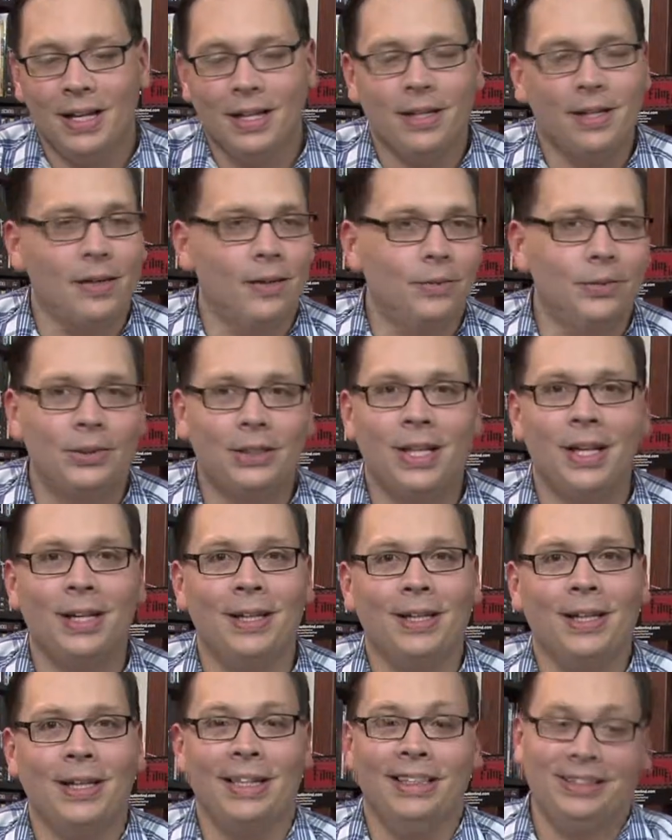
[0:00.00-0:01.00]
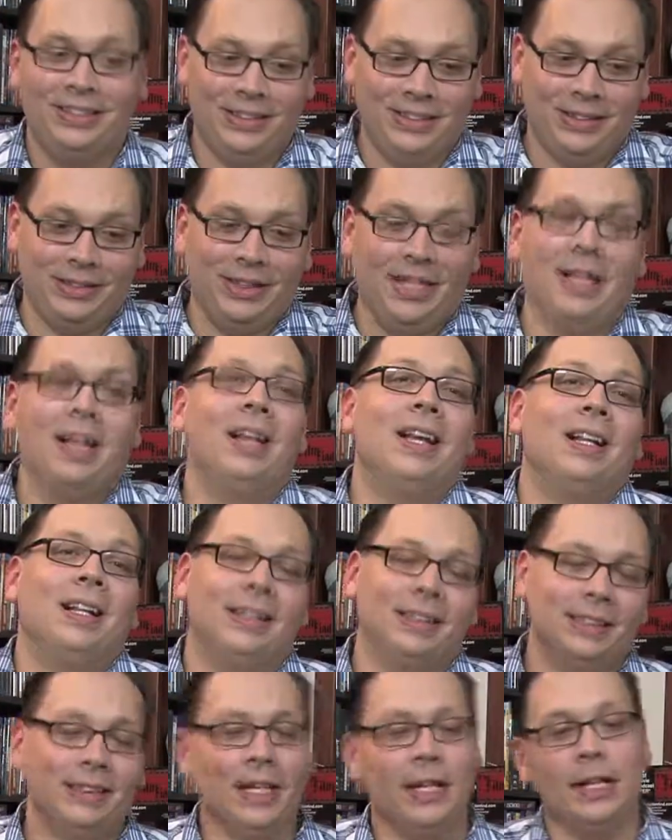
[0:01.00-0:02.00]
it's
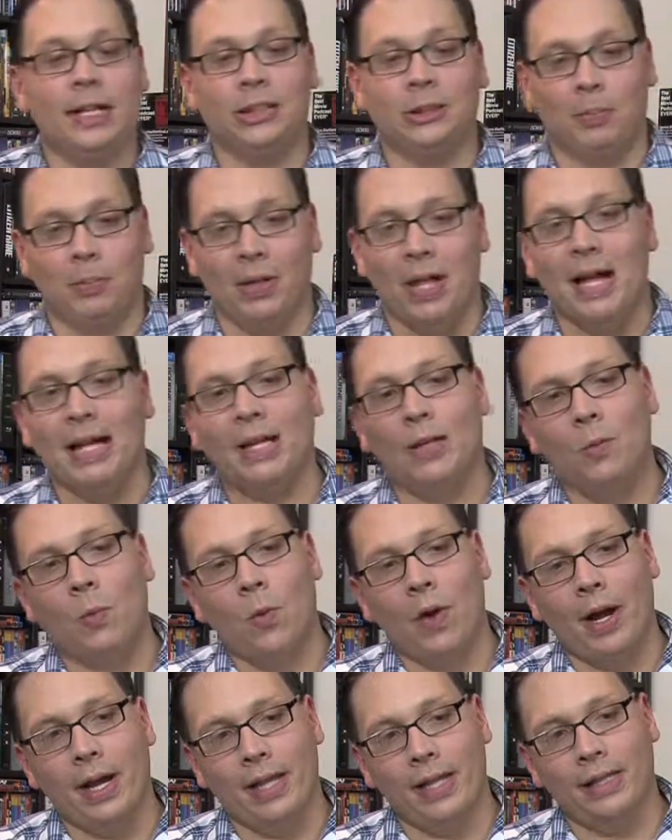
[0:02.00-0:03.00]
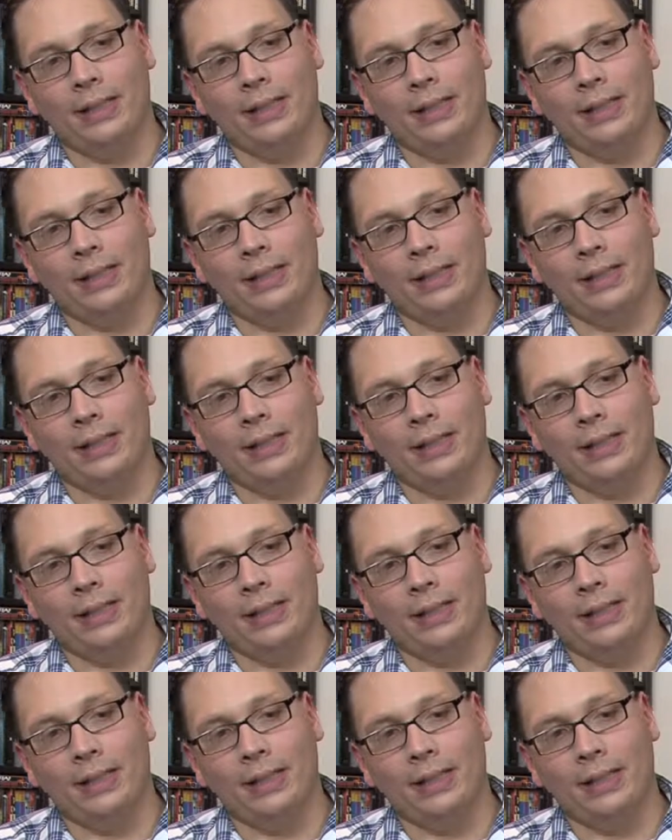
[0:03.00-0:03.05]
like I said, it's black and white.